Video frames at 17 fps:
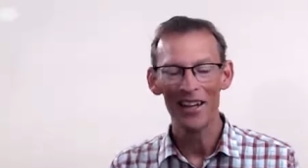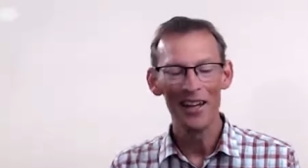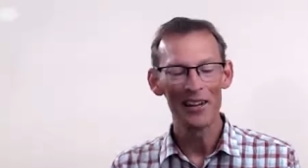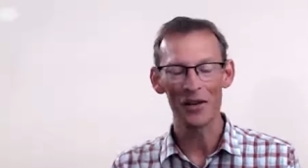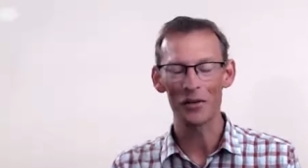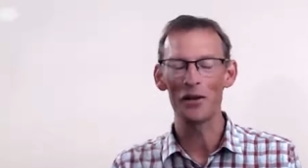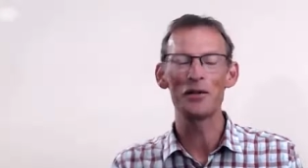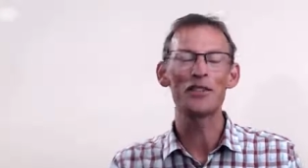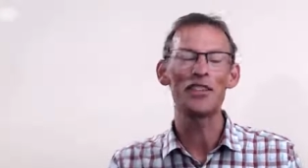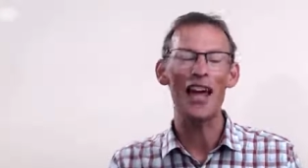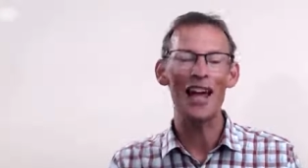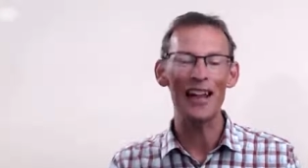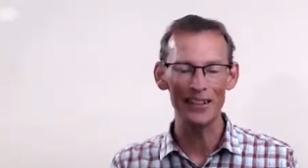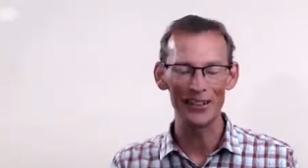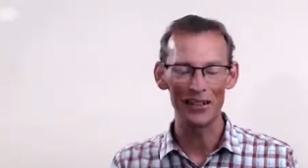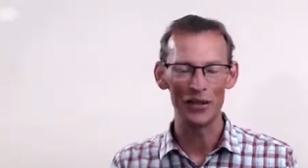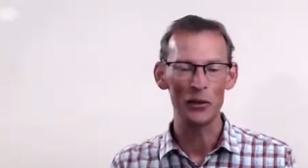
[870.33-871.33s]
They won't
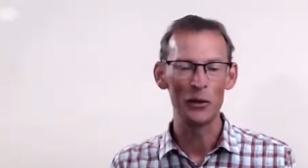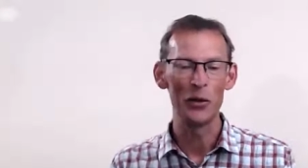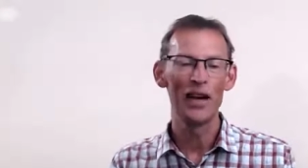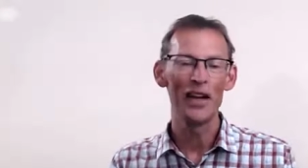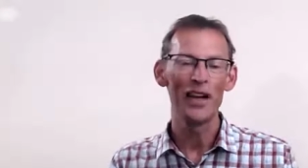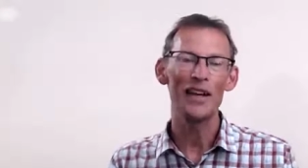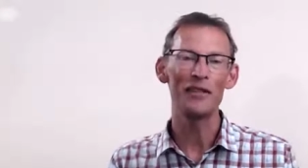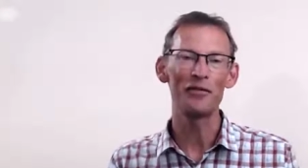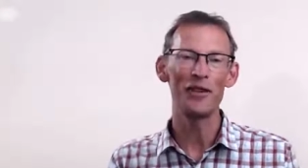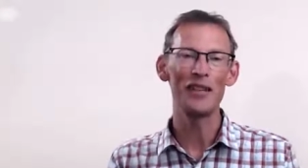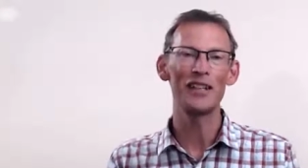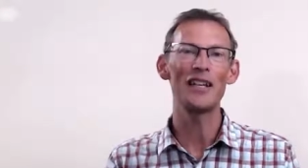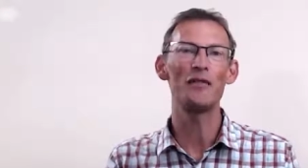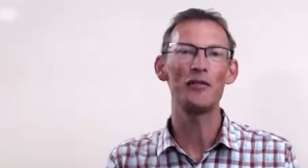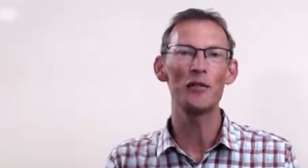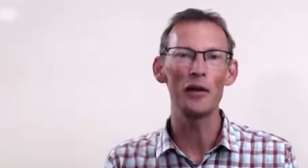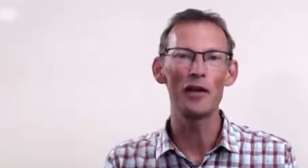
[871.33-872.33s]
tell you. If they
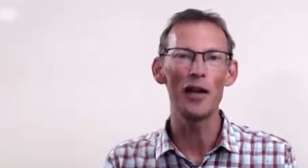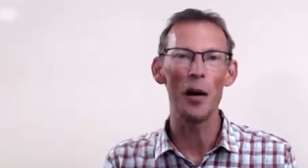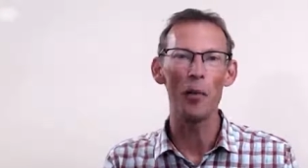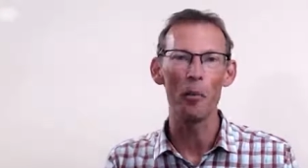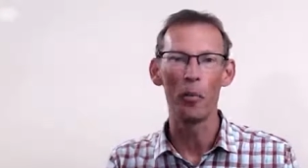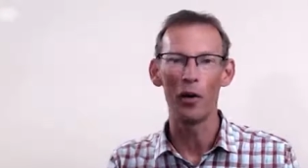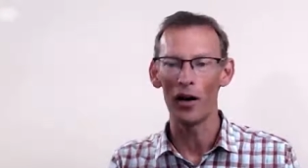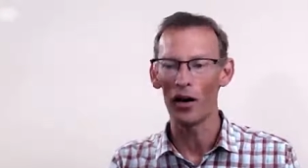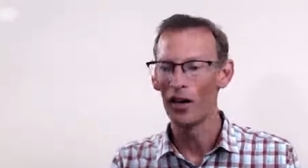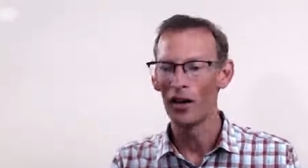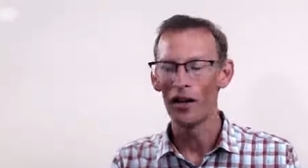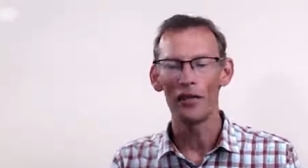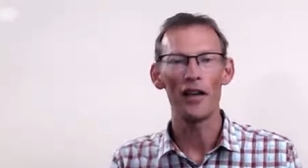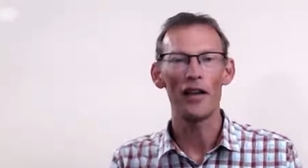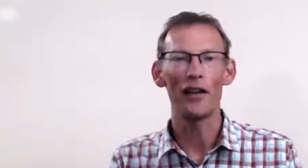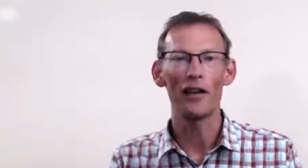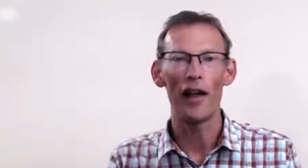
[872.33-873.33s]
give you a number,
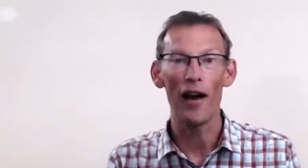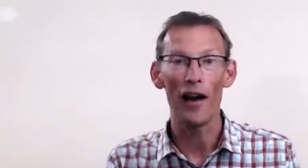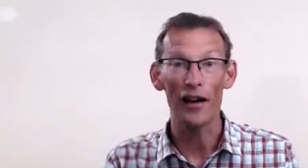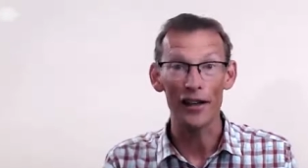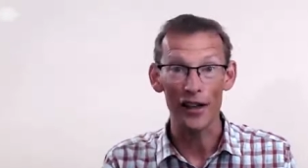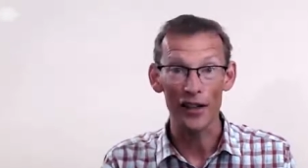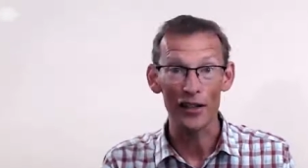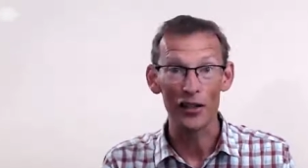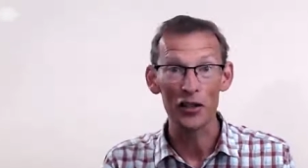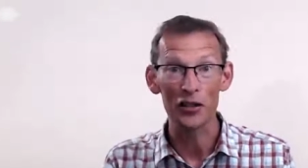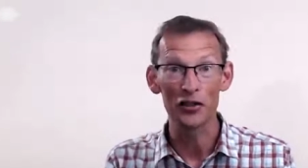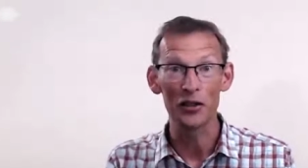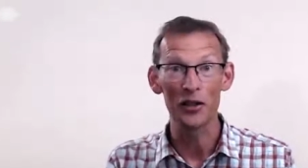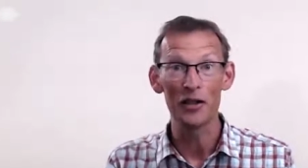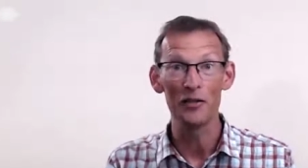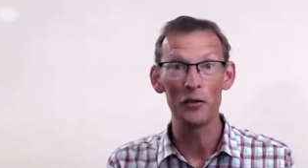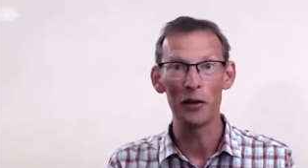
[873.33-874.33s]
they're lying because they'll
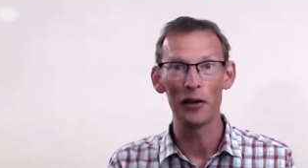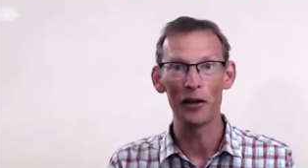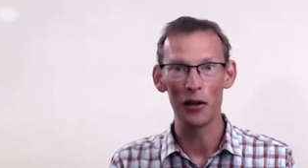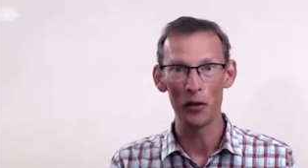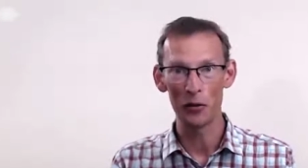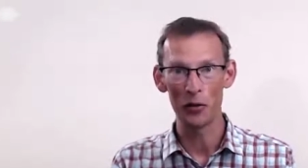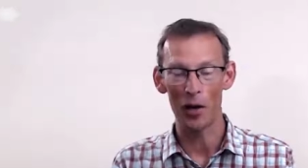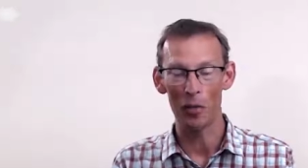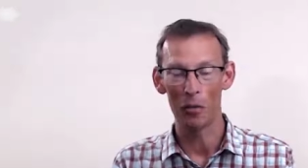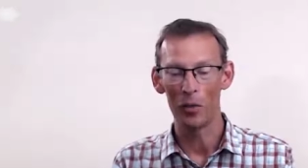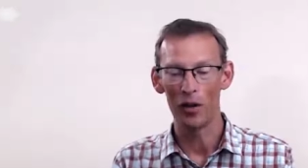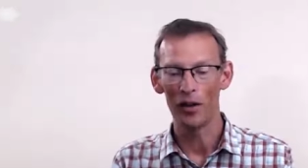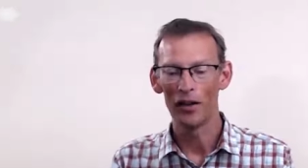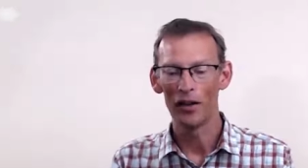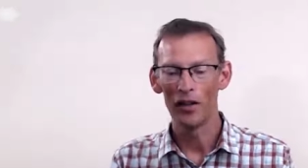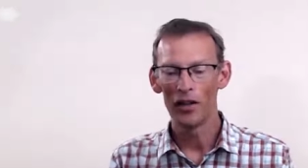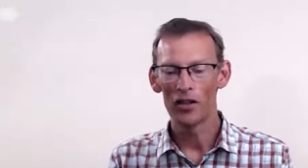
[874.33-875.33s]
give you a low number.
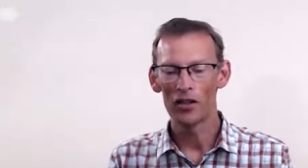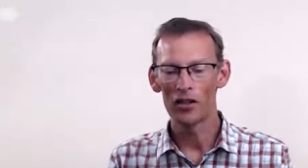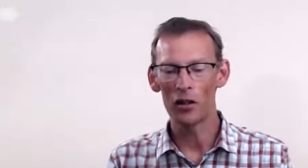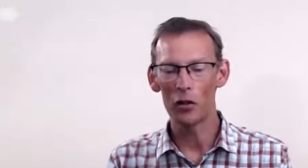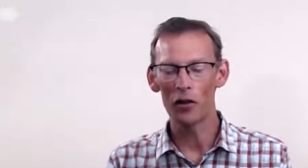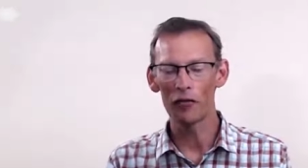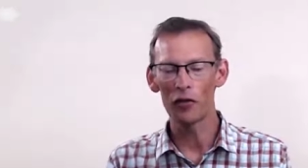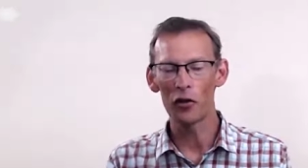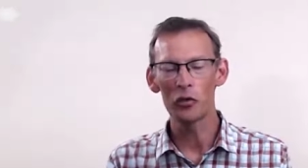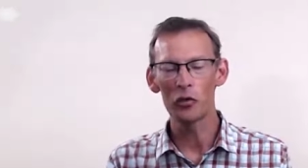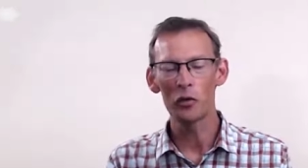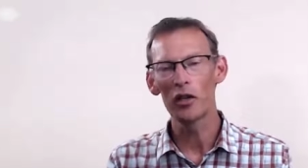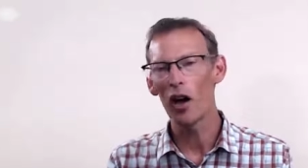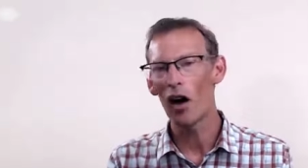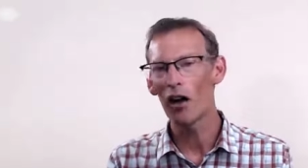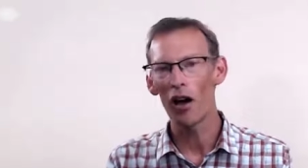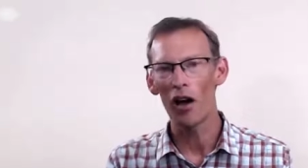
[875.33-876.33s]
So unfortunately, we
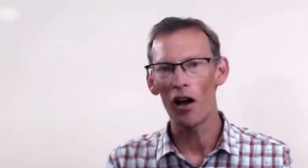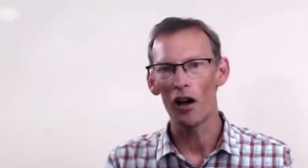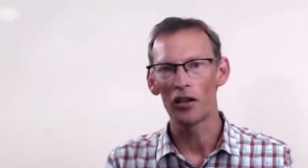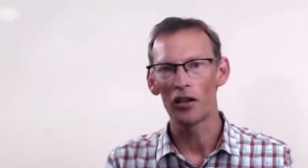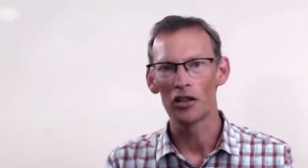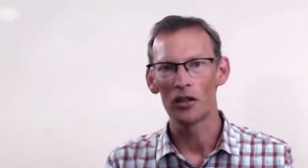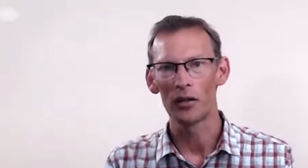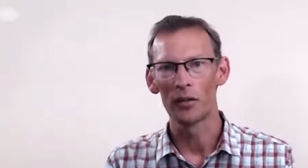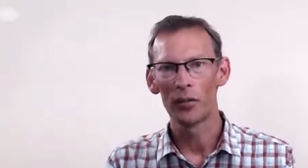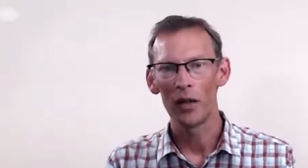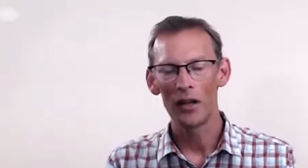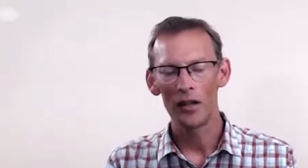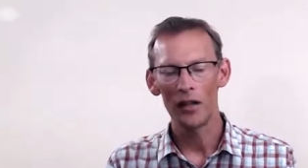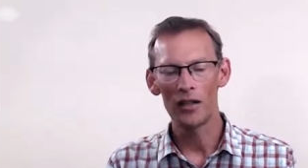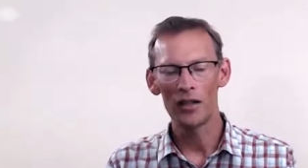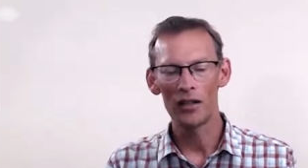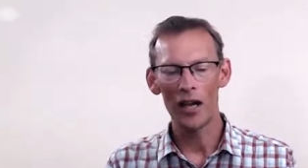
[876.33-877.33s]
can't ask.
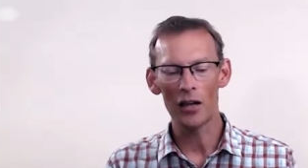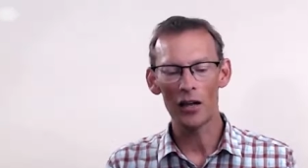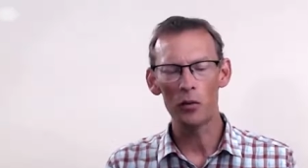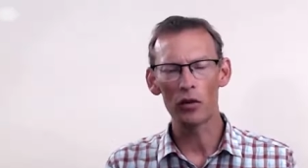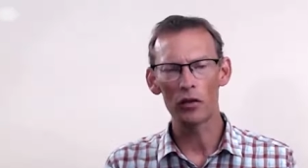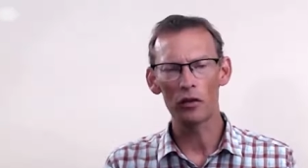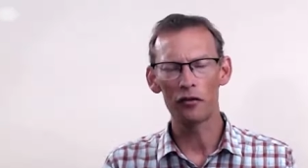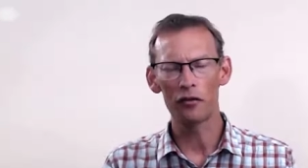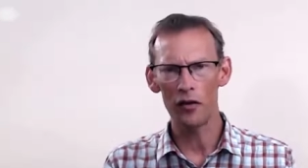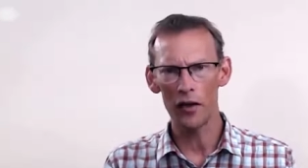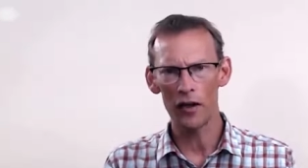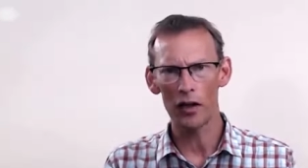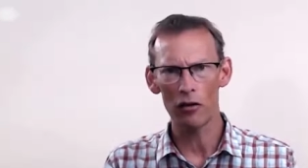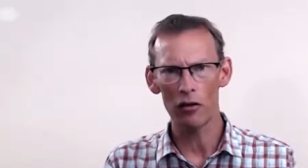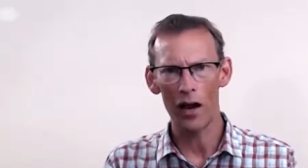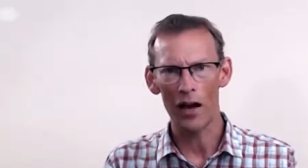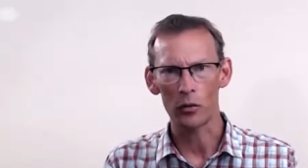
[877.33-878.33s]
Instead, we've got to
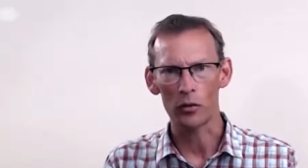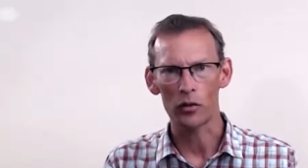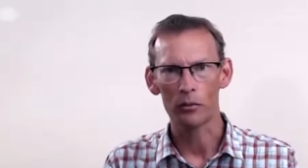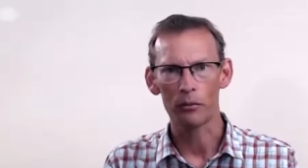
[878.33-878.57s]
figure out.